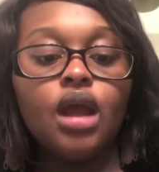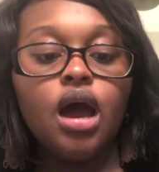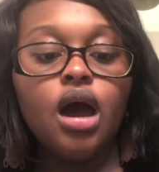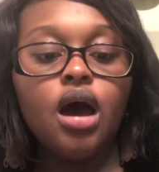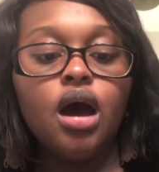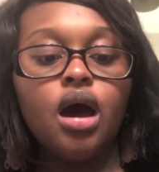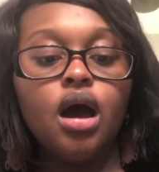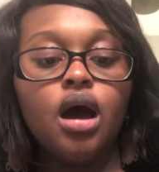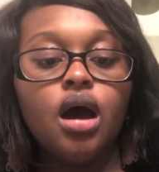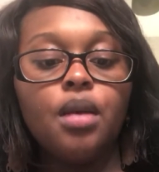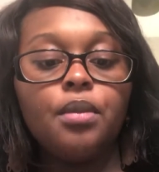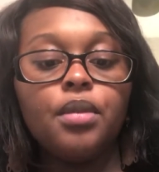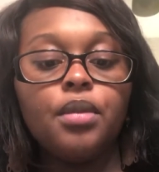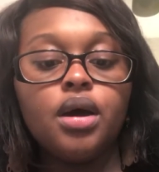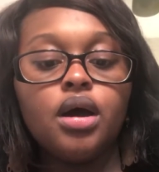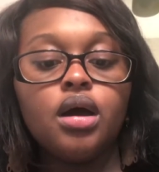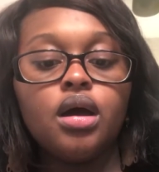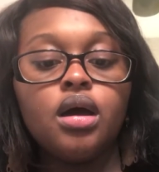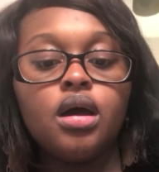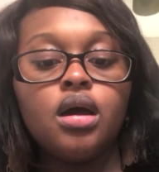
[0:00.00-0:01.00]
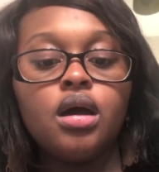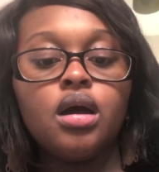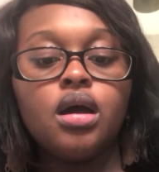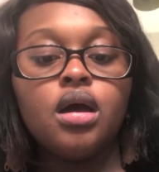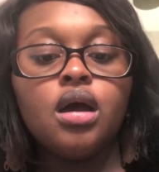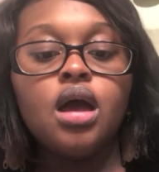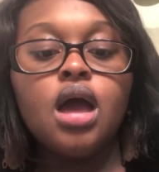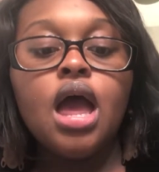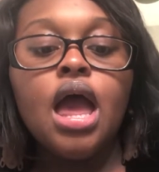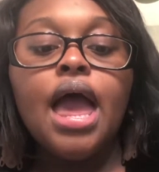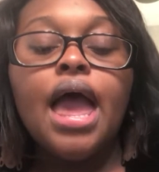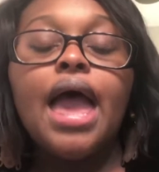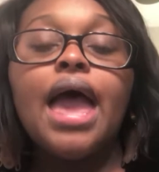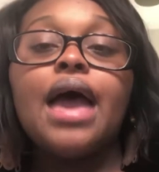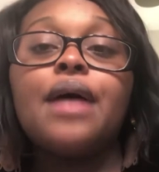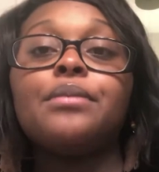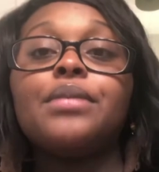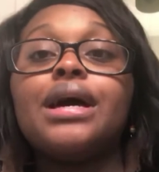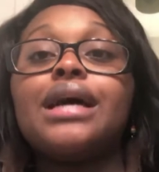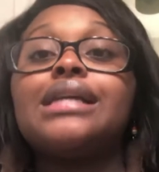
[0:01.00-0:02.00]
now.
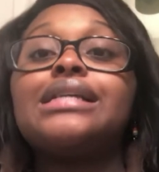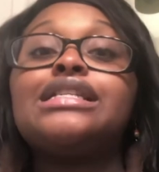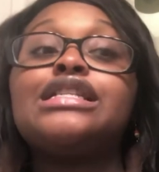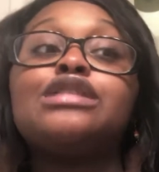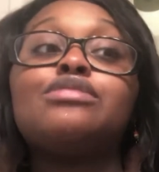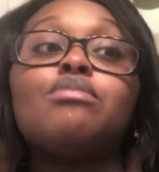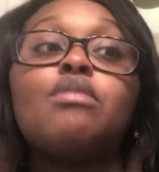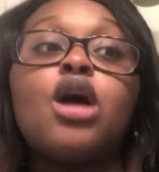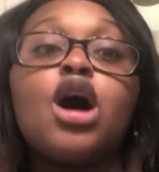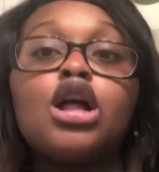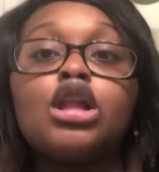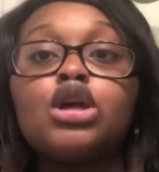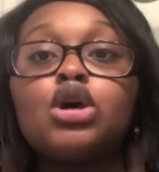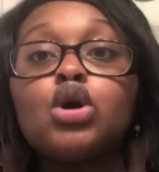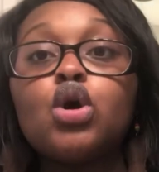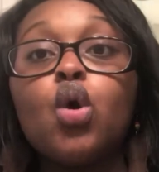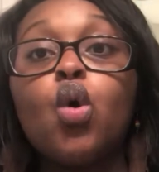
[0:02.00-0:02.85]
Am I smaller